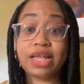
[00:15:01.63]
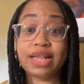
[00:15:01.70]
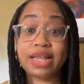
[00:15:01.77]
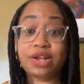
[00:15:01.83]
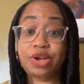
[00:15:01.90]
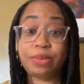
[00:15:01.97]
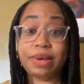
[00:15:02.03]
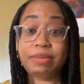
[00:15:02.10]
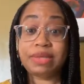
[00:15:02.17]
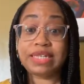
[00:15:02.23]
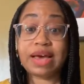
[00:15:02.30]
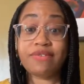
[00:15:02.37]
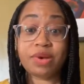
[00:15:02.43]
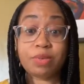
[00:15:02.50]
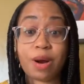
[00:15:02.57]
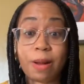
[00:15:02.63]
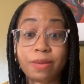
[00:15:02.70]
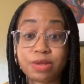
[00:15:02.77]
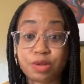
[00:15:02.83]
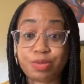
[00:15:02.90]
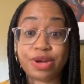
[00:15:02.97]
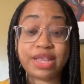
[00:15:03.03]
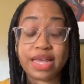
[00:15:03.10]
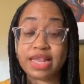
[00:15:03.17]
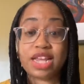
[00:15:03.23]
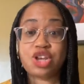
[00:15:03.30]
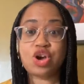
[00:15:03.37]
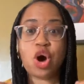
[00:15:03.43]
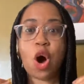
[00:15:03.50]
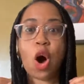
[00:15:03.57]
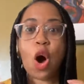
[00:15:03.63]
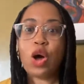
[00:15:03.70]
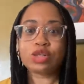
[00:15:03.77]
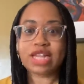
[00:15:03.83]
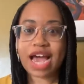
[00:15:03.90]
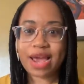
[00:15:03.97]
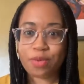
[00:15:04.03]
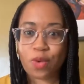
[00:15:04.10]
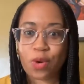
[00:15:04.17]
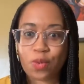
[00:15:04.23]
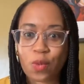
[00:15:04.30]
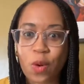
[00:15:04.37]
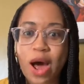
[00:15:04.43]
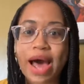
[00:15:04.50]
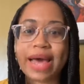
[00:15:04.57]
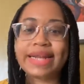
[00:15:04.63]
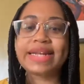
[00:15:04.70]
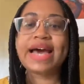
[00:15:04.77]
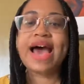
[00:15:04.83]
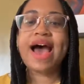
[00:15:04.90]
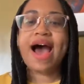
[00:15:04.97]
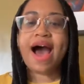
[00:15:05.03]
you think that your baby's having problems breathing, then you call 911.